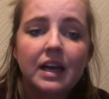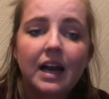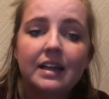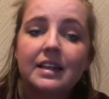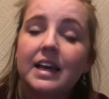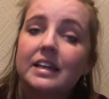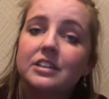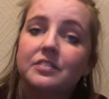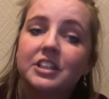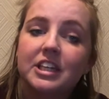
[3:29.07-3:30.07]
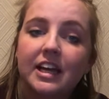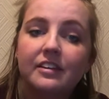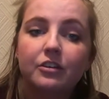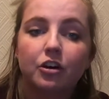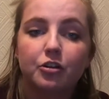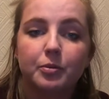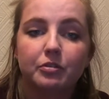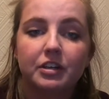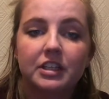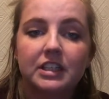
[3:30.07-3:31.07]
At the end of today's Gospel
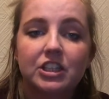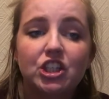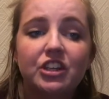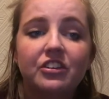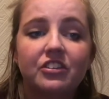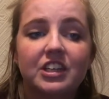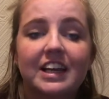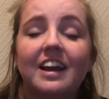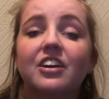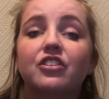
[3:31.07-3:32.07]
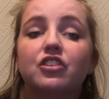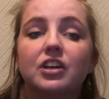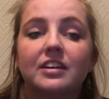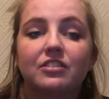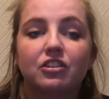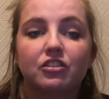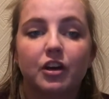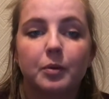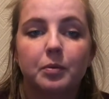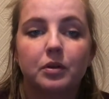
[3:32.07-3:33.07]
reading, Jesus declares to his
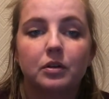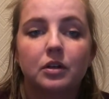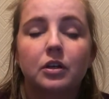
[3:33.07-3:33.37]
disciple,